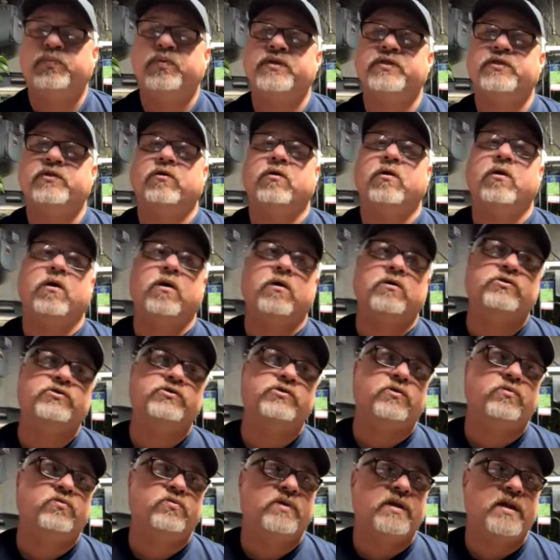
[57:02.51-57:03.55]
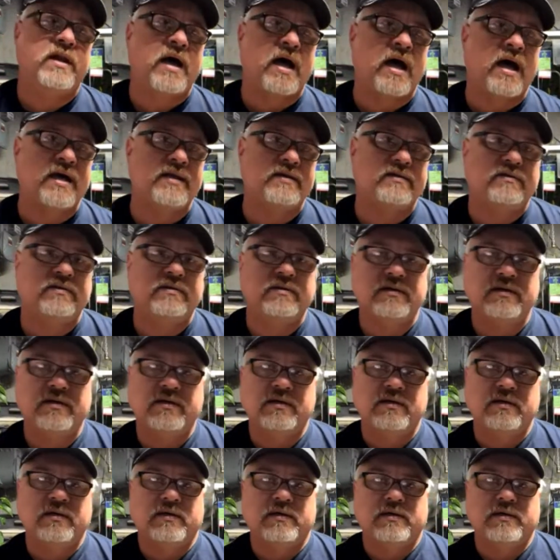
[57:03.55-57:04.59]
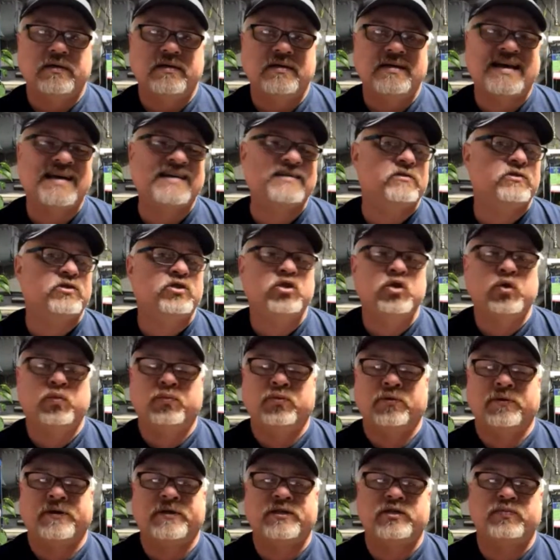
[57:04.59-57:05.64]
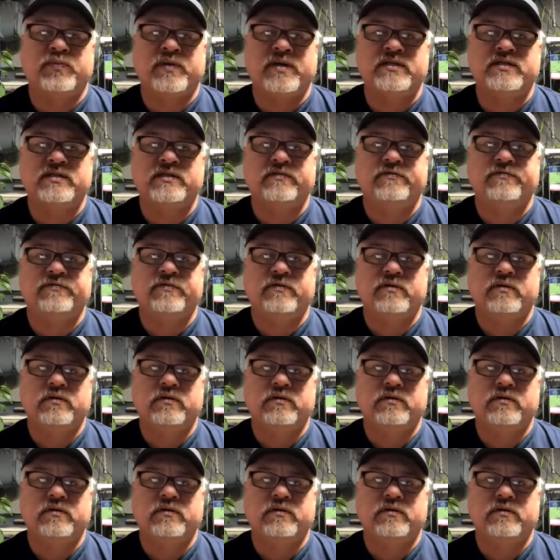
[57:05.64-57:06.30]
but they're also not super expensive.